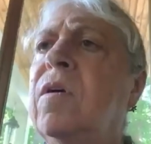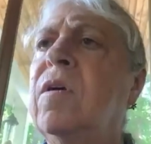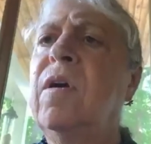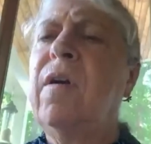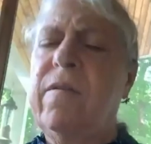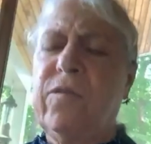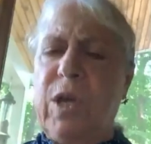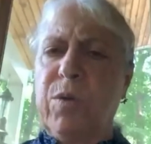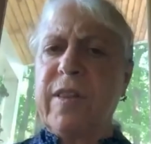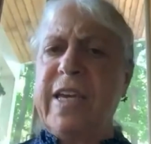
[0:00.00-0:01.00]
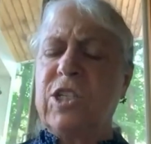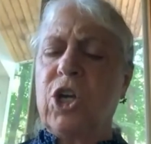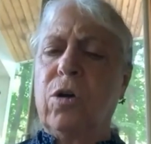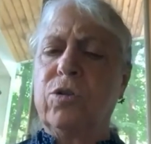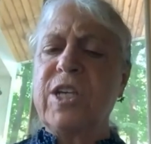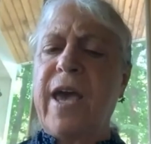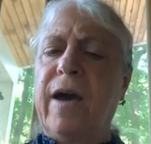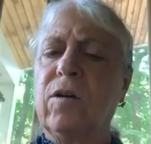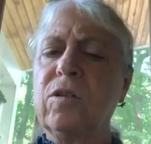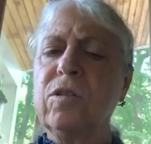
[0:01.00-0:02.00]
frequently to
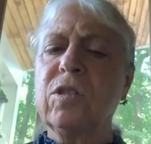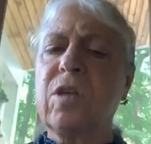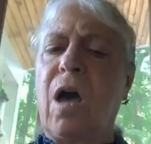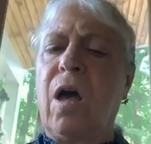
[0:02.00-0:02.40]
hotels,